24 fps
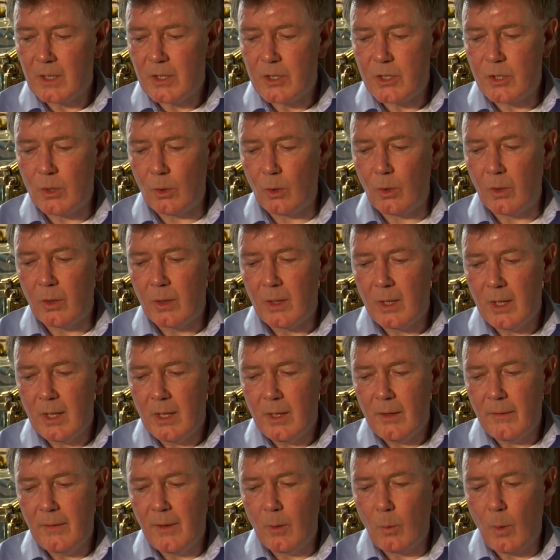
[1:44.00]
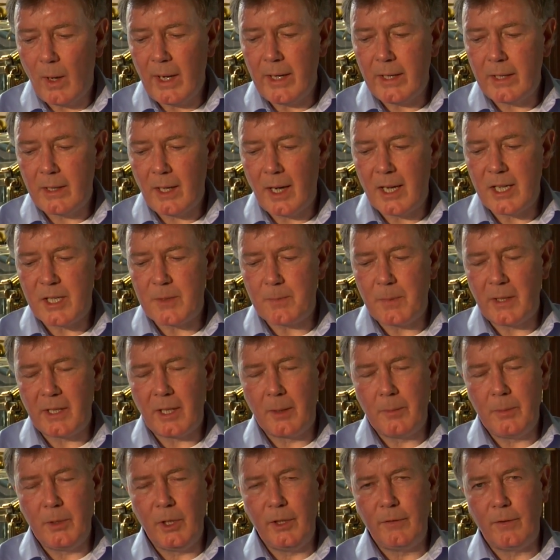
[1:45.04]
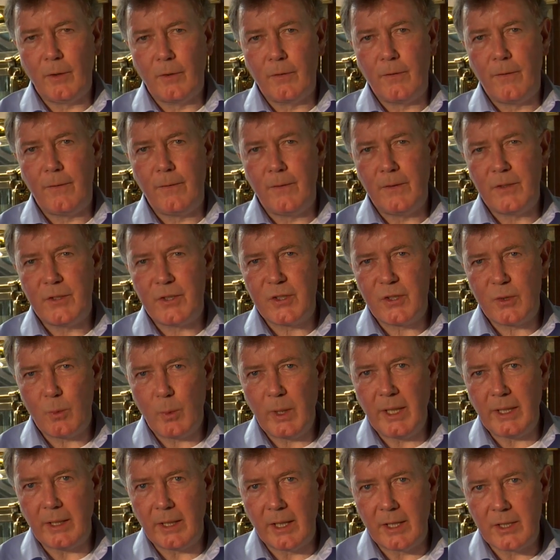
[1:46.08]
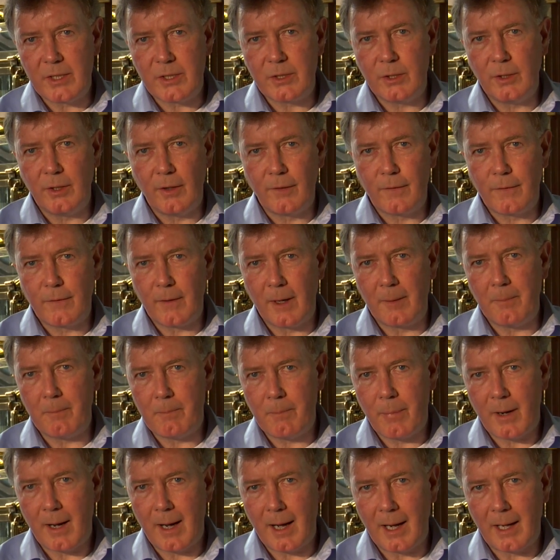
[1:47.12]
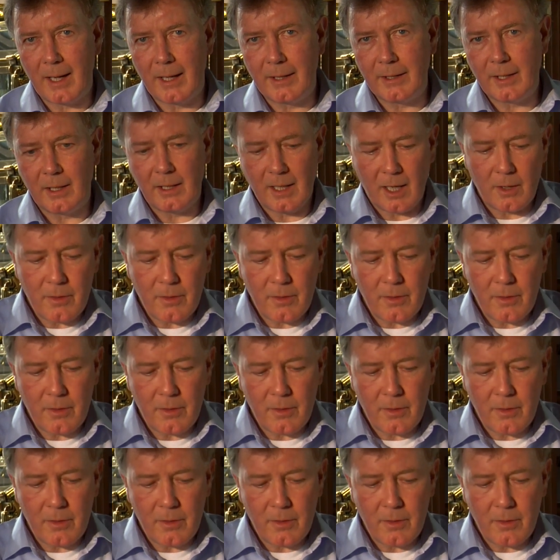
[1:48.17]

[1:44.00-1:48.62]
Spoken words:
So the wine casks bring a beautiful sweetness to the front palate.